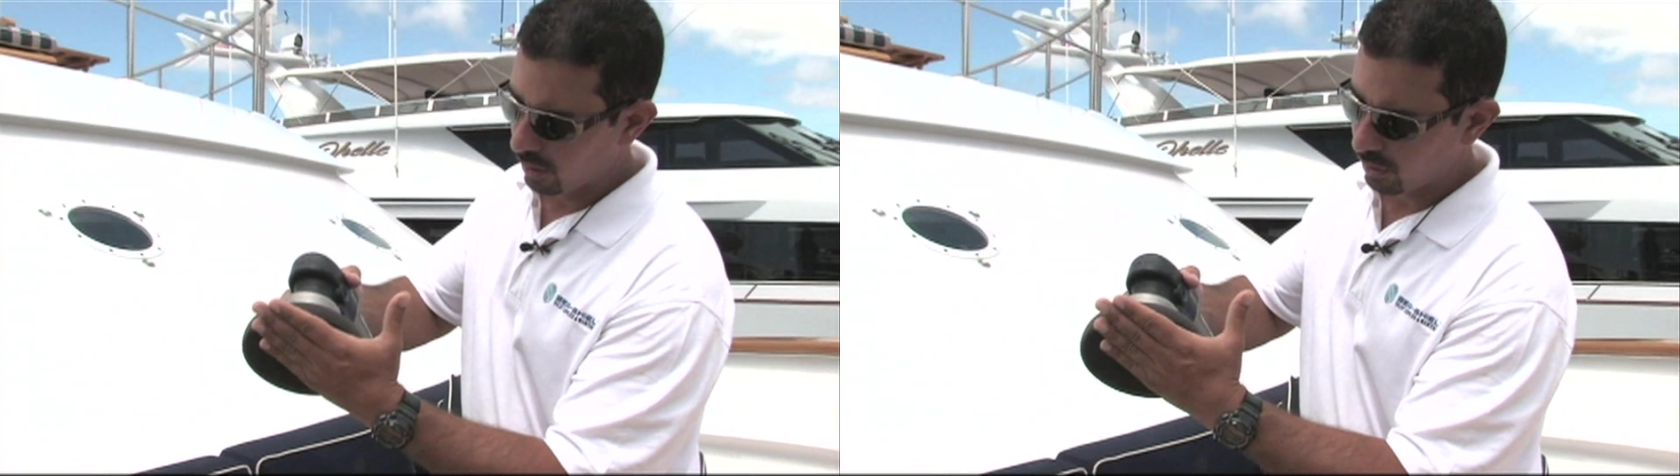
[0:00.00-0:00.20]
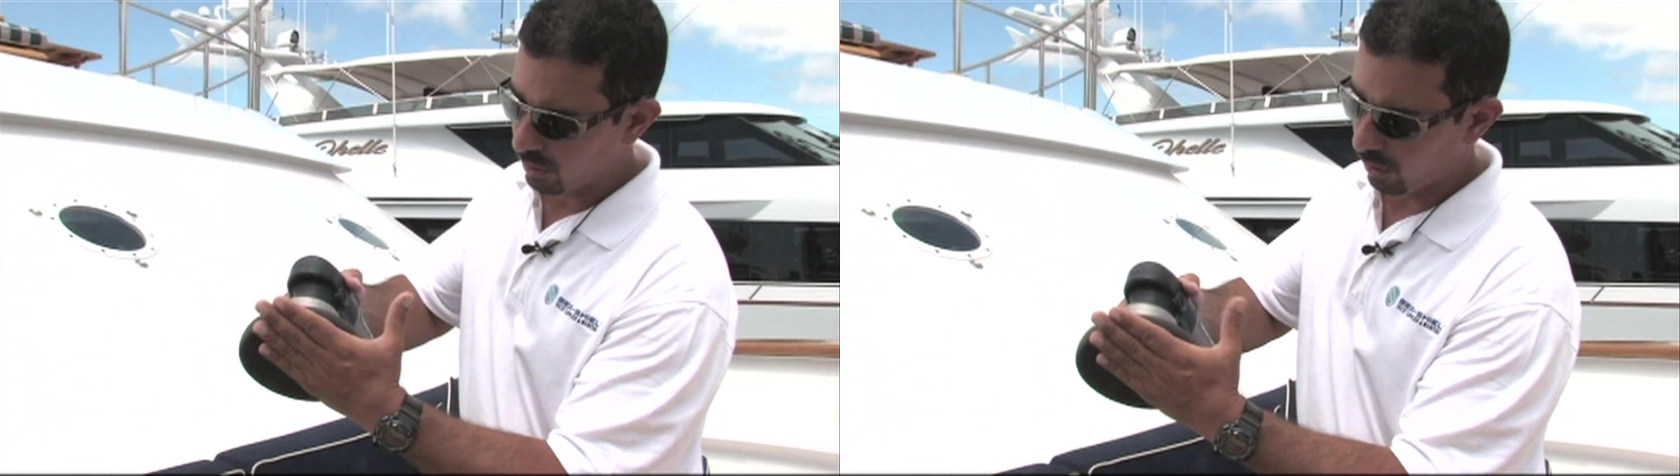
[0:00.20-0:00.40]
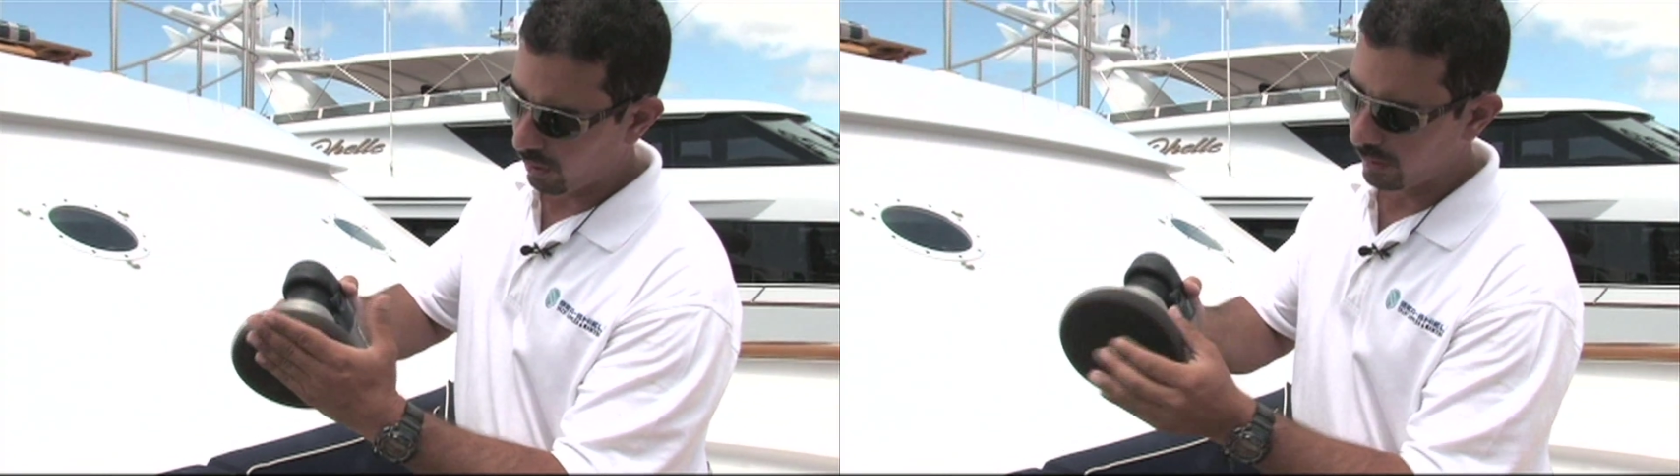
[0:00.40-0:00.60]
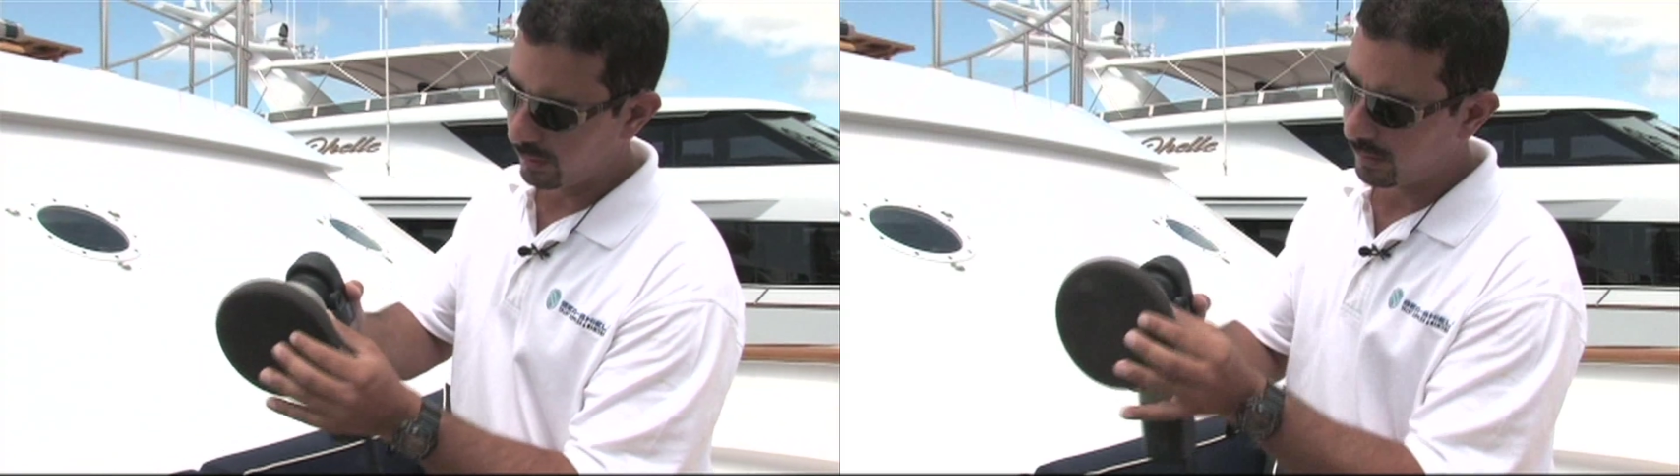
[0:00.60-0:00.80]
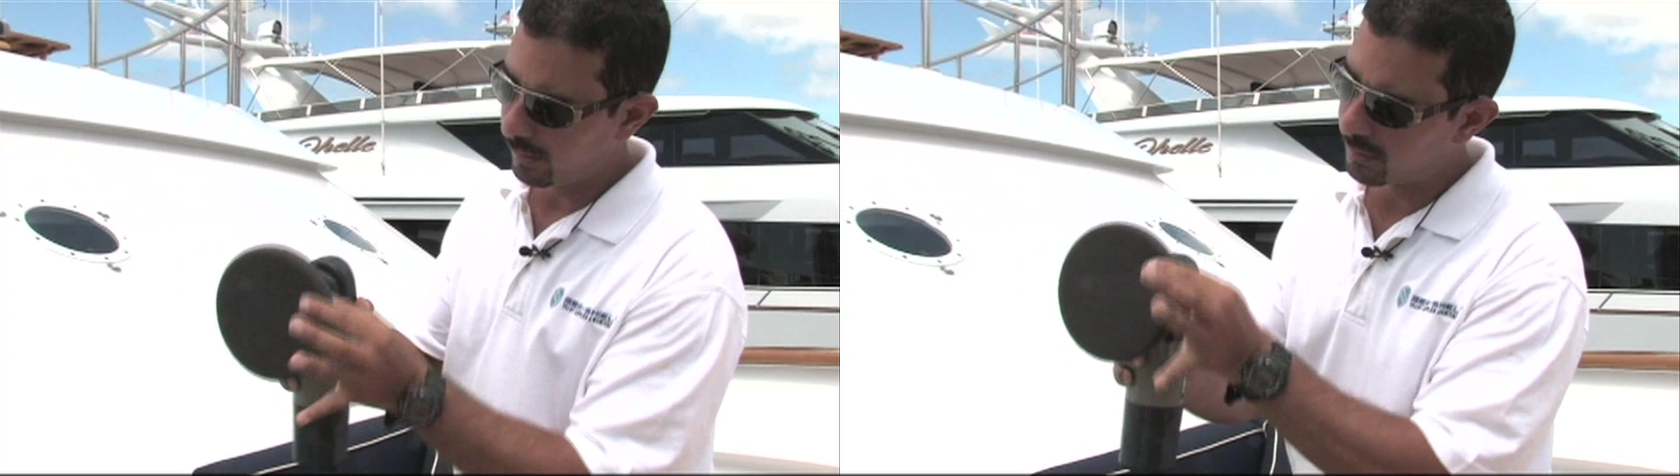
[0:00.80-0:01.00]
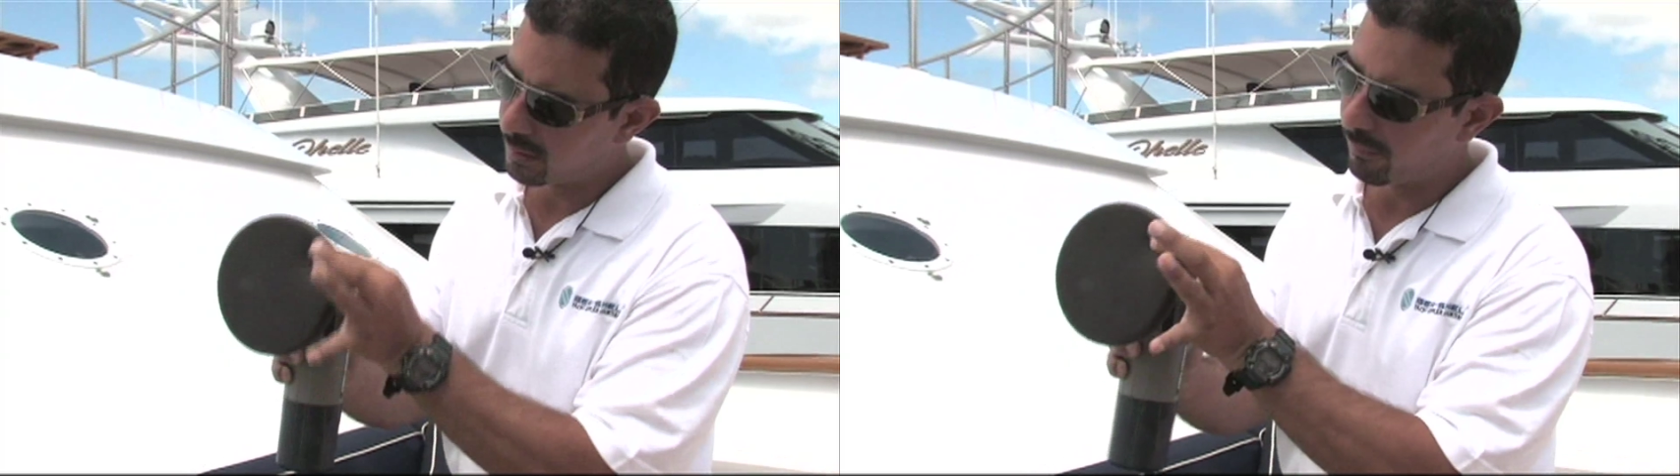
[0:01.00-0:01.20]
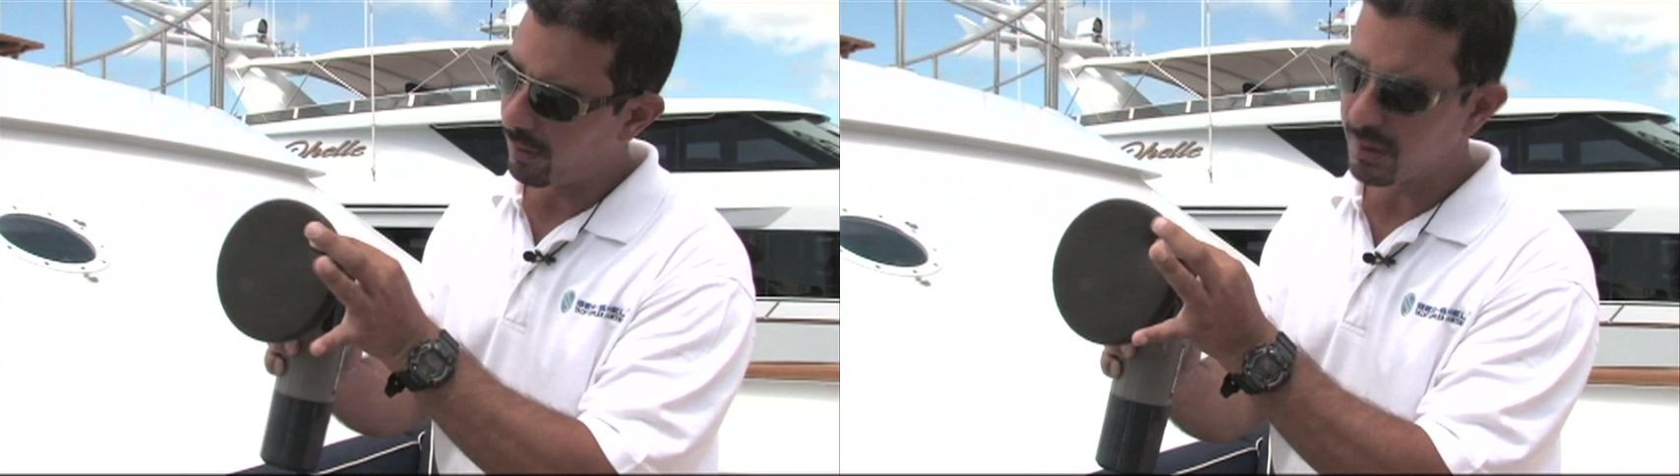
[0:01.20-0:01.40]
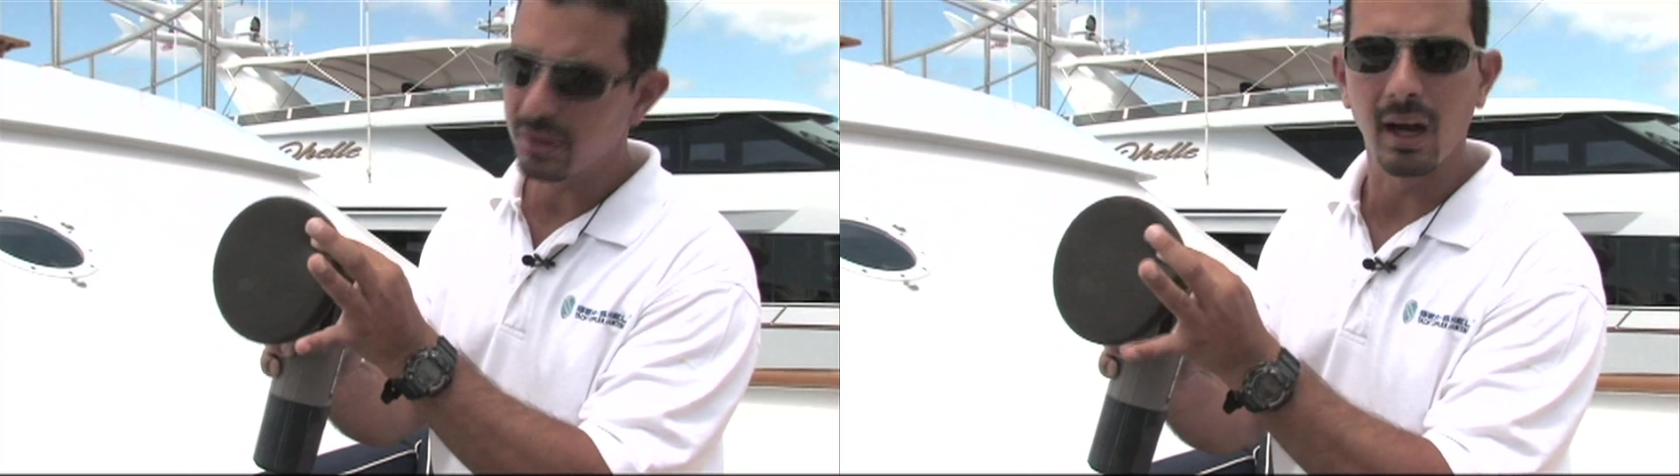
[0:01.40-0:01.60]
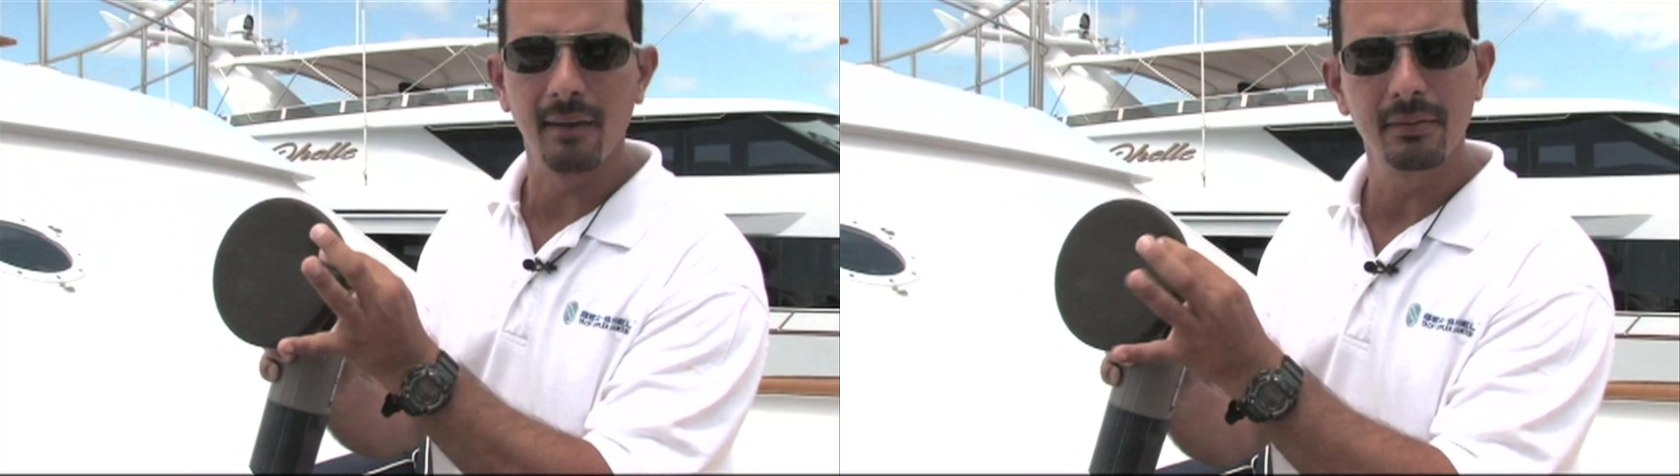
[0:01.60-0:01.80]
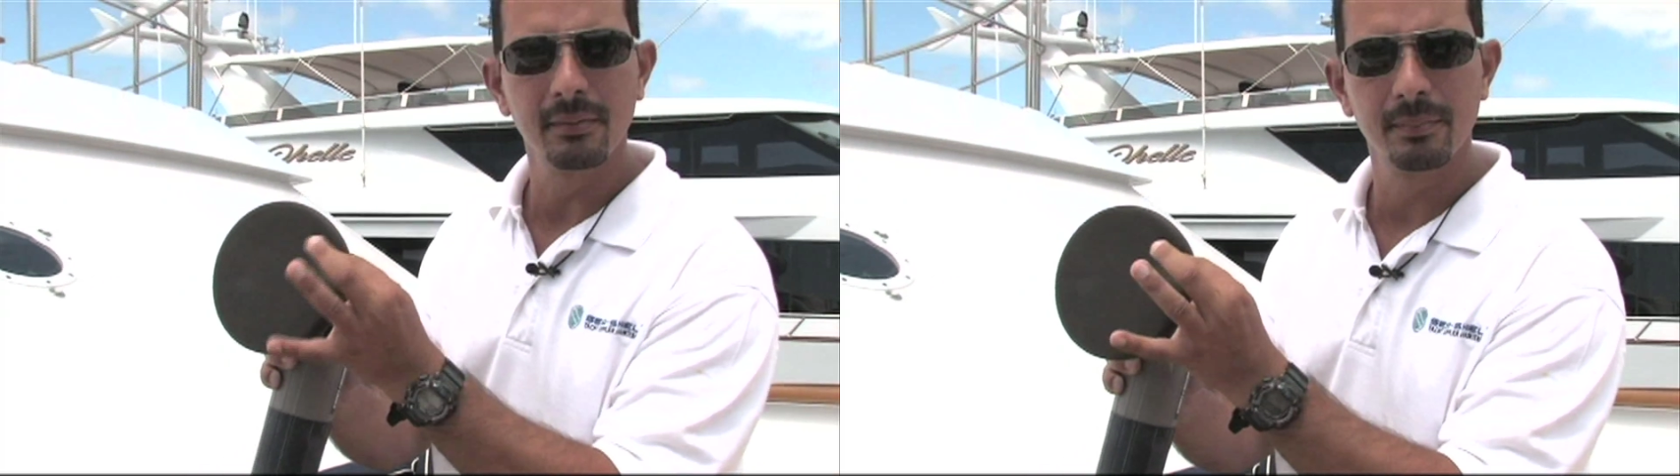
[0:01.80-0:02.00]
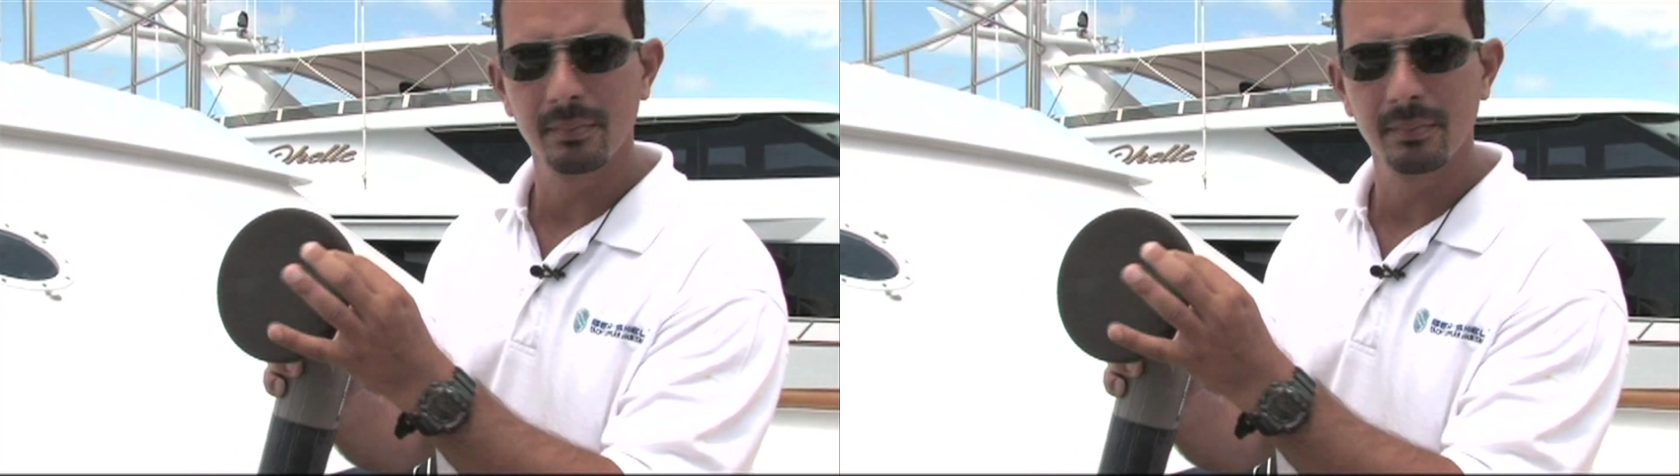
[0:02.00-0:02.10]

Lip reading: So this is very soft.